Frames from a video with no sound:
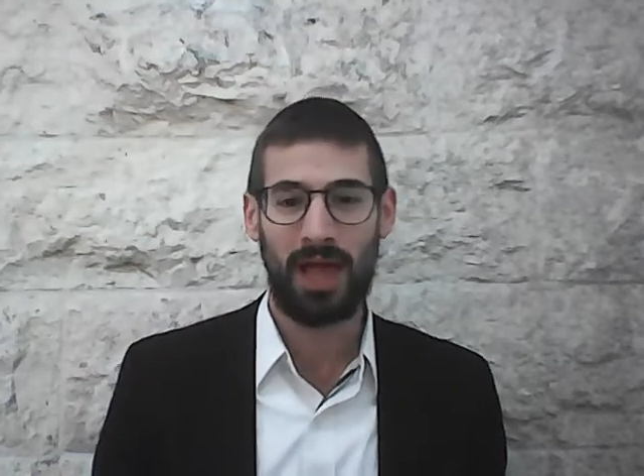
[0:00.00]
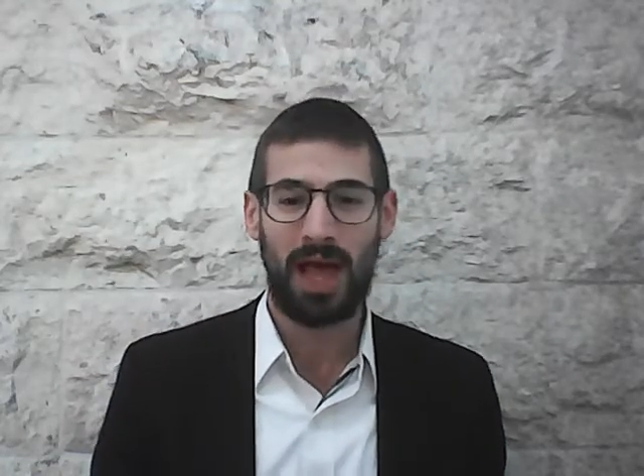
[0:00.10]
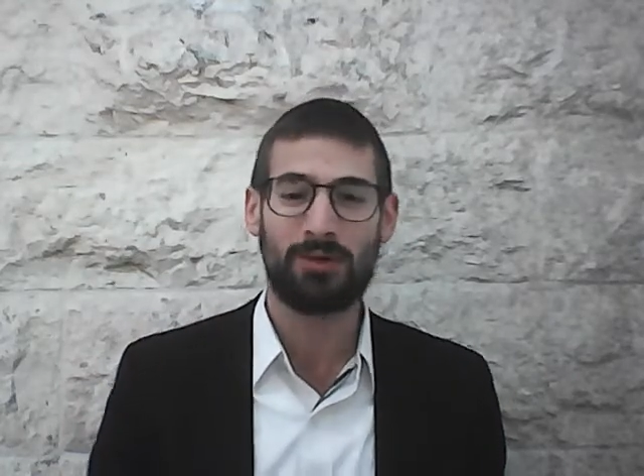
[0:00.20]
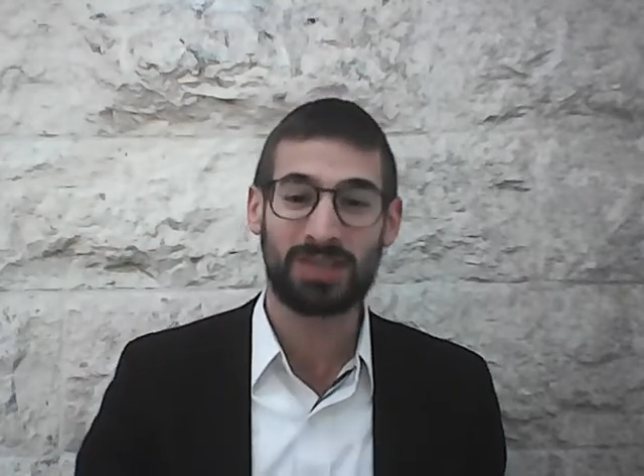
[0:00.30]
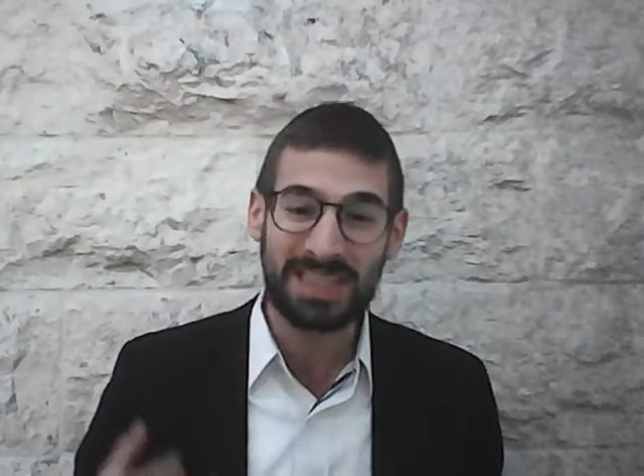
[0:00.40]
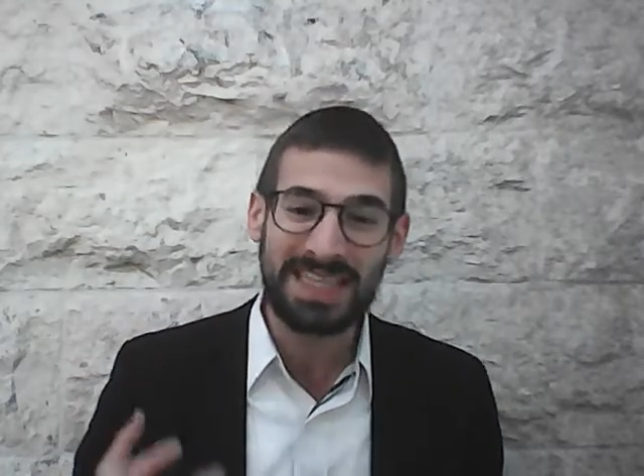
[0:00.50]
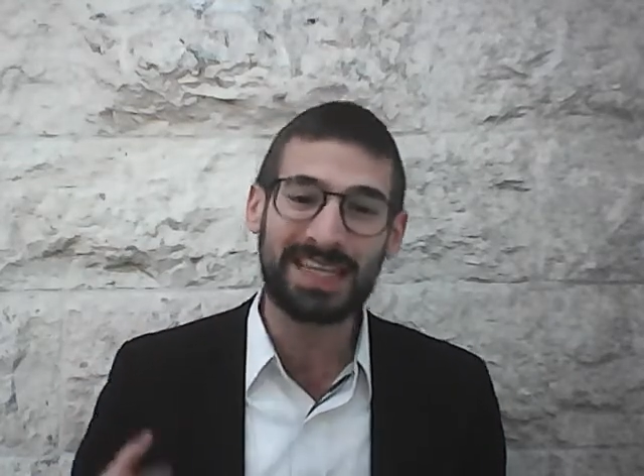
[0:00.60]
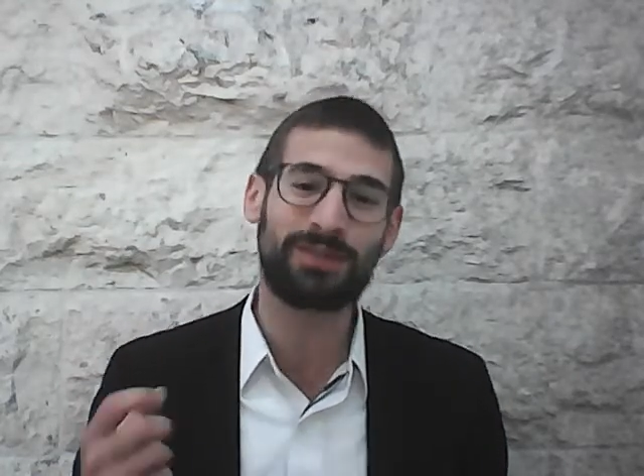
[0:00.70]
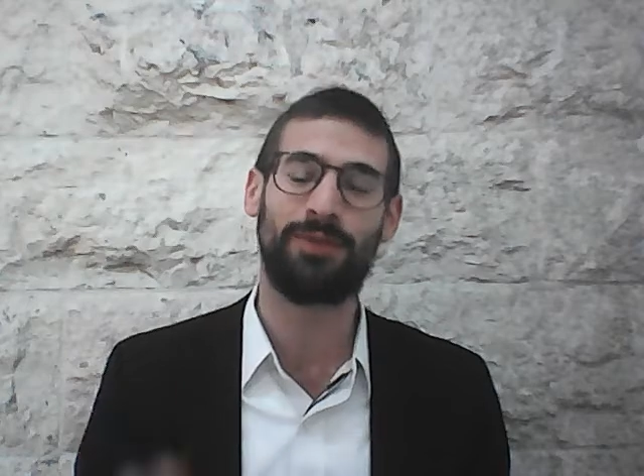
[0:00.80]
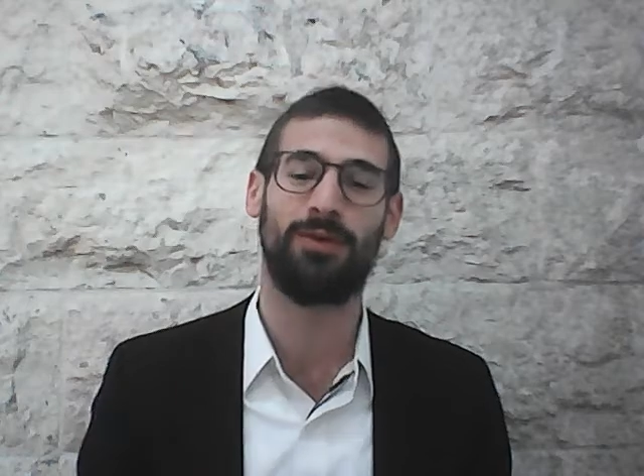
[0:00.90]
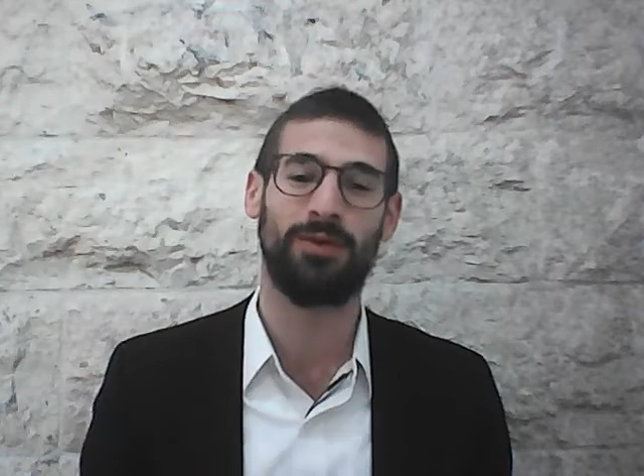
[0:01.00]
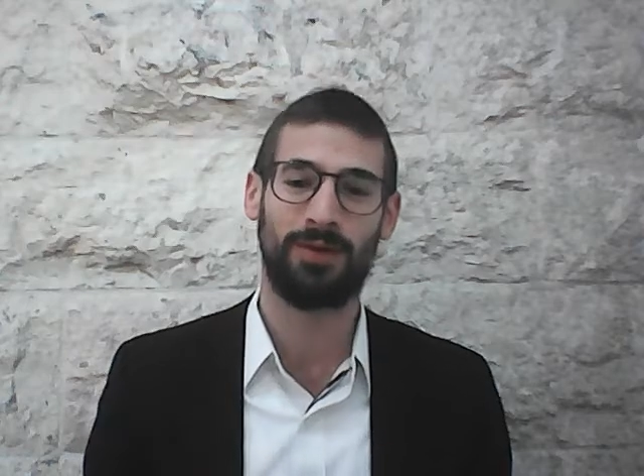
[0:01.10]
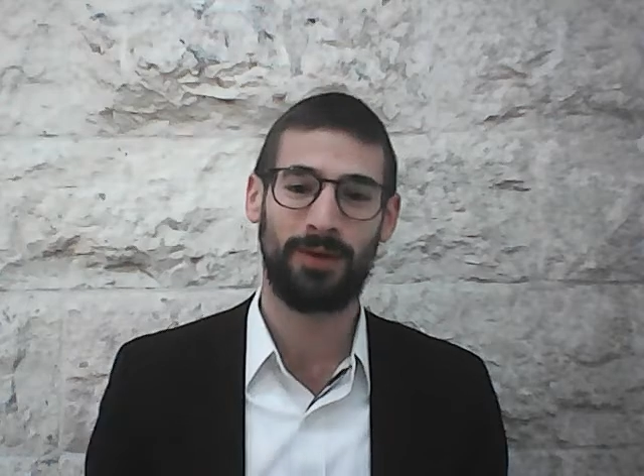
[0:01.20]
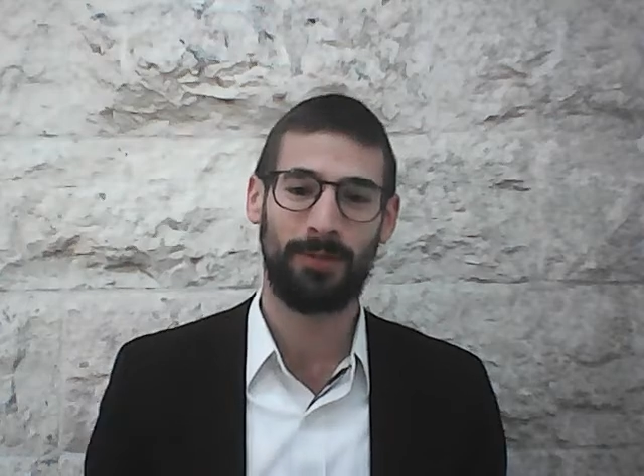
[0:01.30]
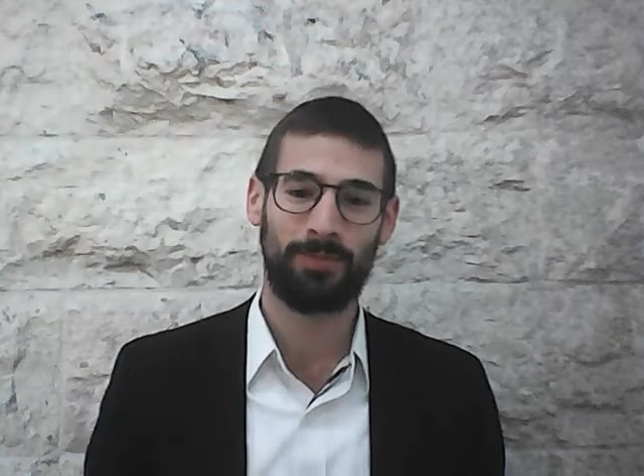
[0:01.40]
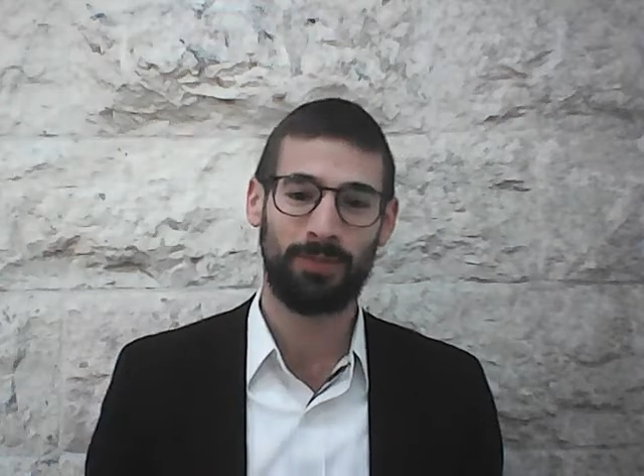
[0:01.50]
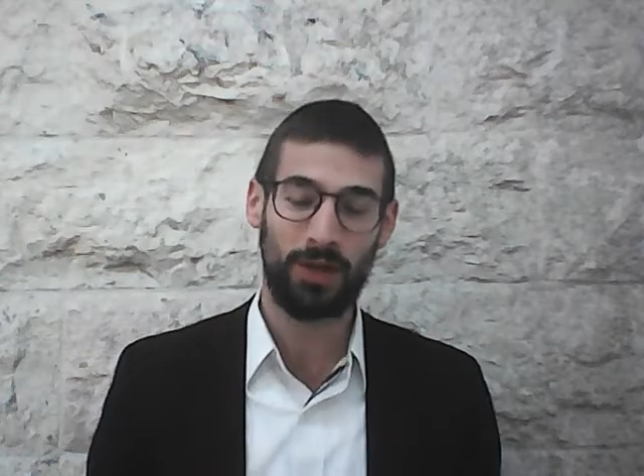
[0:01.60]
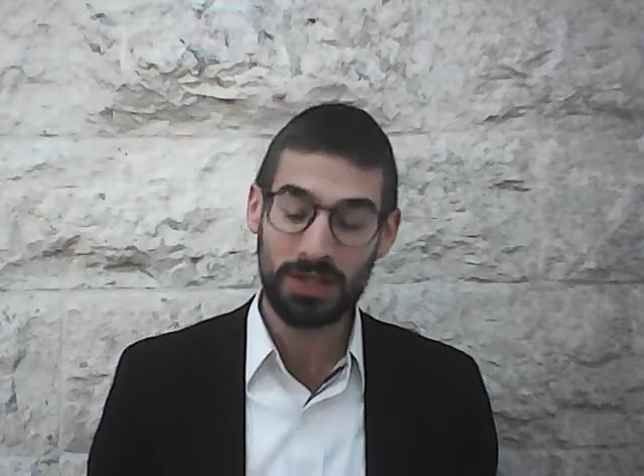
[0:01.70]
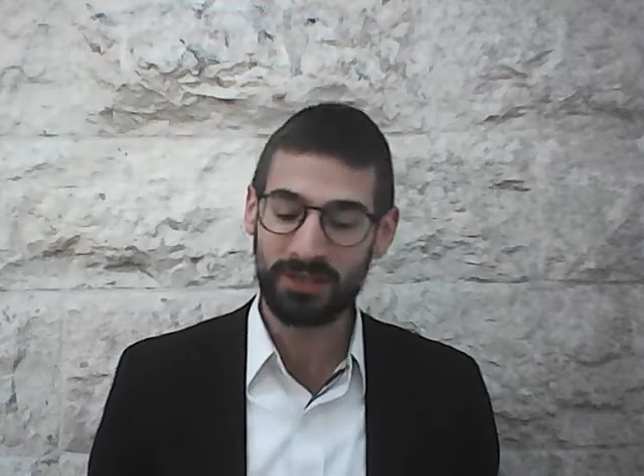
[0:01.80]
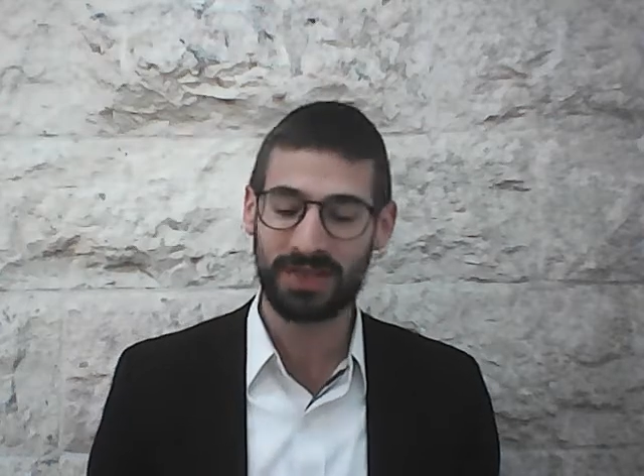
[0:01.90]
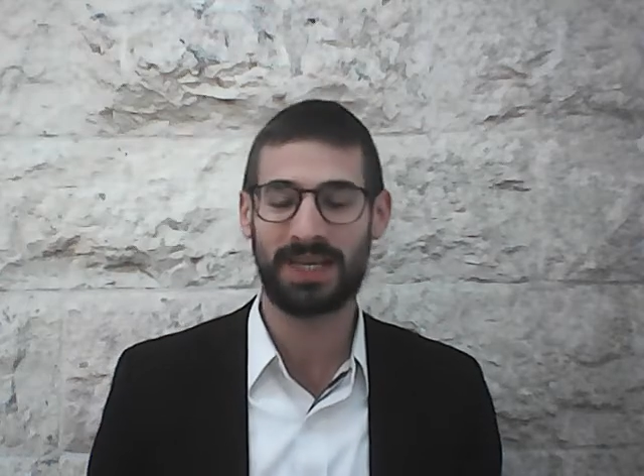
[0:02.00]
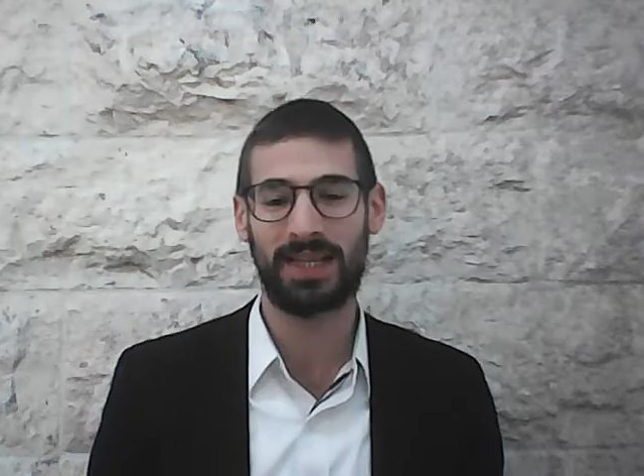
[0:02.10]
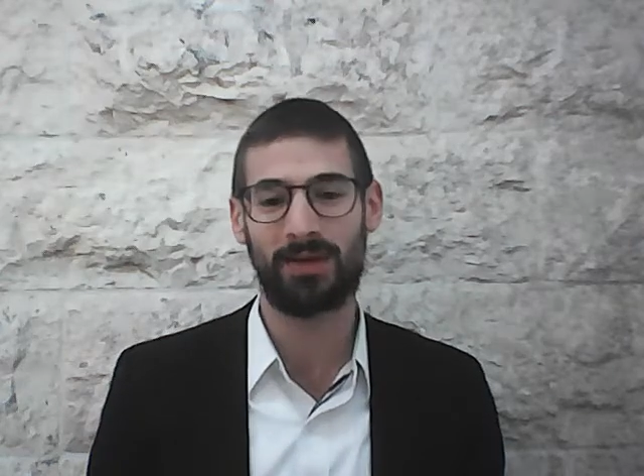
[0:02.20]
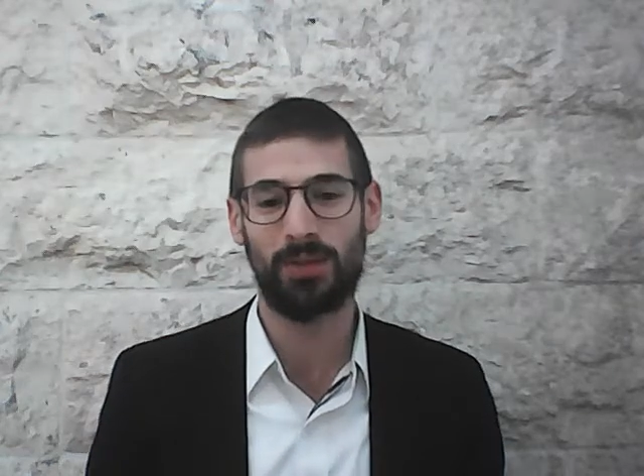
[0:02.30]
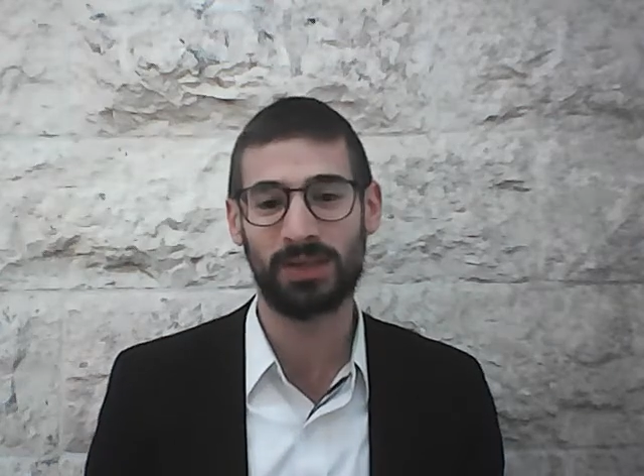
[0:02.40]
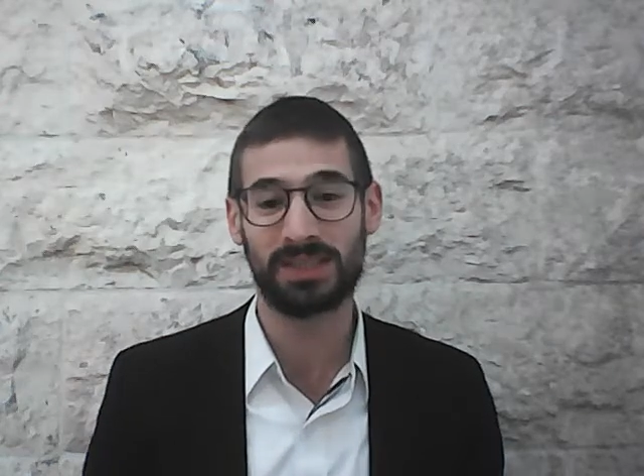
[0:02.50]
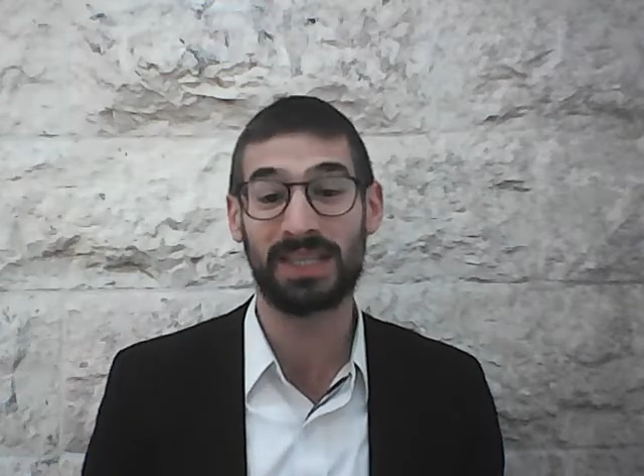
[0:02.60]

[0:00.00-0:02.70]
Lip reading: how successful Yosef HaTzadik was.